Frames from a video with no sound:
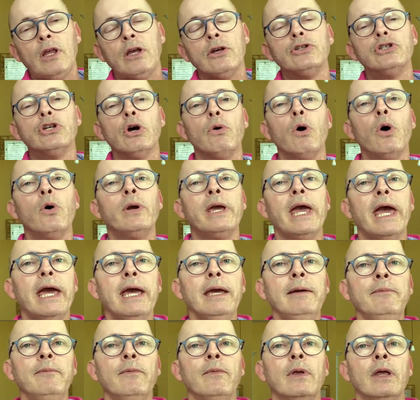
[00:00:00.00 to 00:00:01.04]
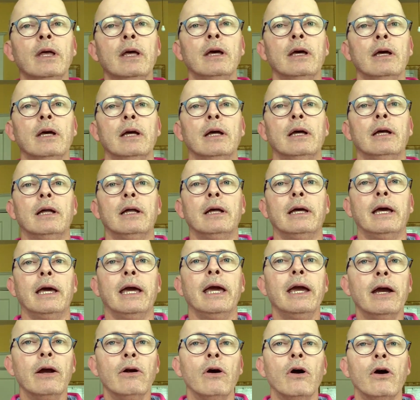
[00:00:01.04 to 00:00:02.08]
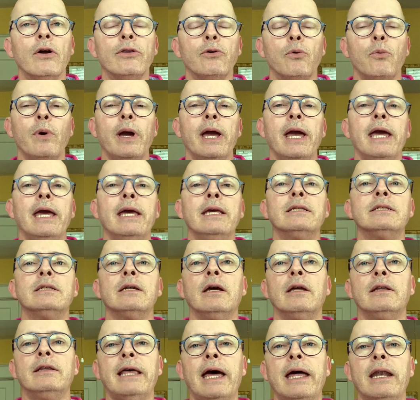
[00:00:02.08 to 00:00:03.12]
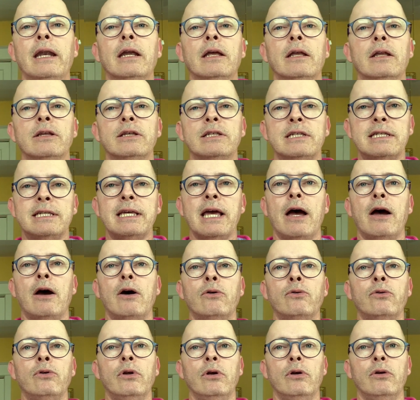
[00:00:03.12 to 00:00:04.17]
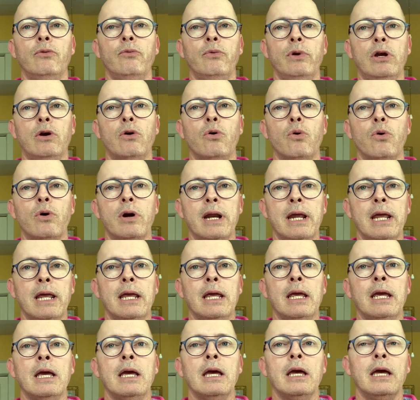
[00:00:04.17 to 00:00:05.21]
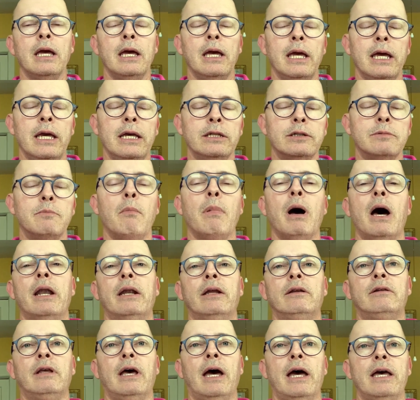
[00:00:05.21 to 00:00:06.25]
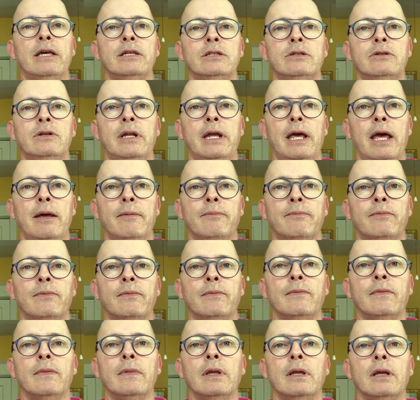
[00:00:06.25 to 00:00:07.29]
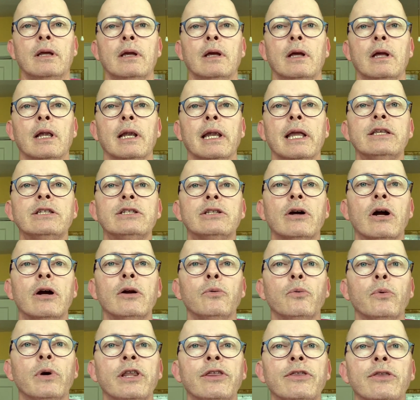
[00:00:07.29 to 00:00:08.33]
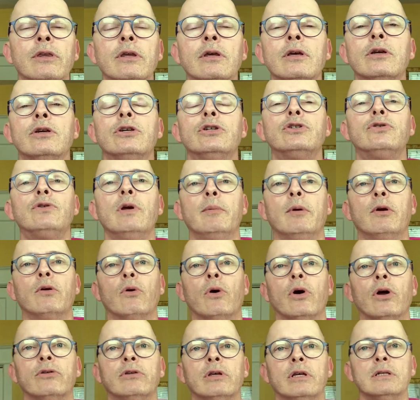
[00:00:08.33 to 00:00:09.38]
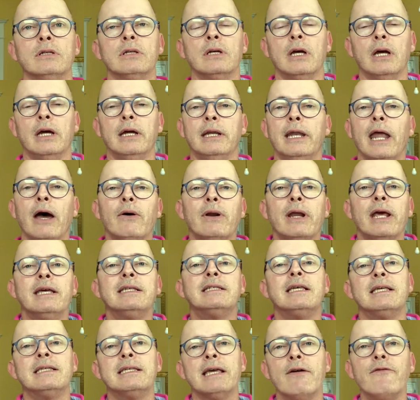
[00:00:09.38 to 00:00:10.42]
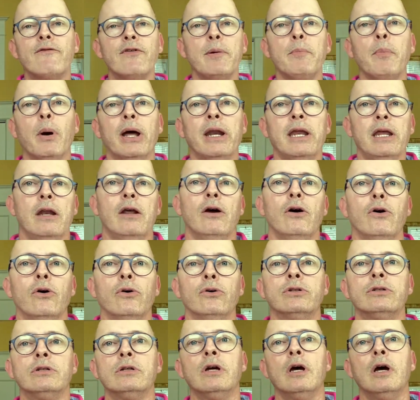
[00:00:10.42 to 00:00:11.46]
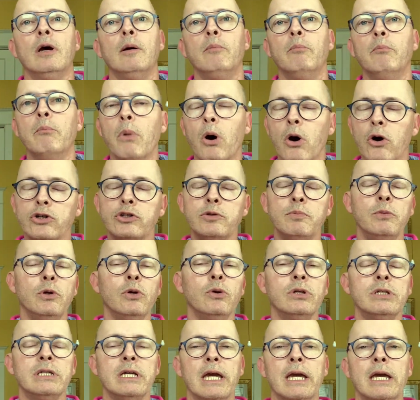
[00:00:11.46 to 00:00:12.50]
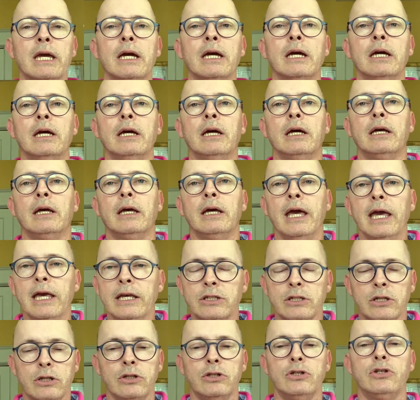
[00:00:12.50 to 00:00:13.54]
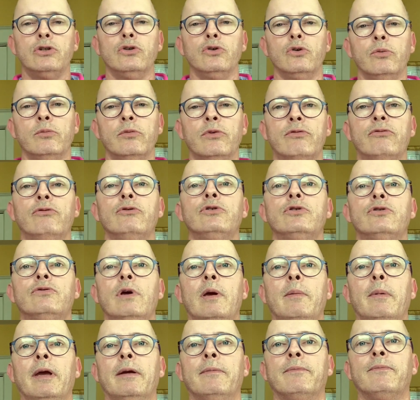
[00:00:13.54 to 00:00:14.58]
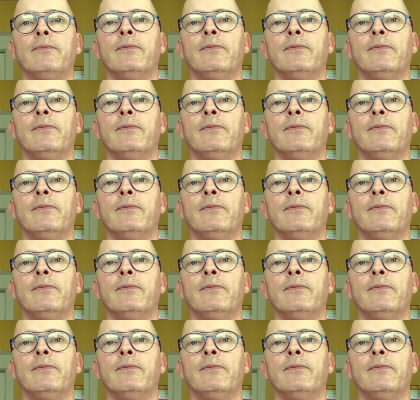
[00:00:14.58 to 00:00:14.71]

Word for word: So, okay, here are the ways that sound recording is monetized today. Let's start with streaming royalties. Nowadays, as everybody knows, most music is consumed through streaming.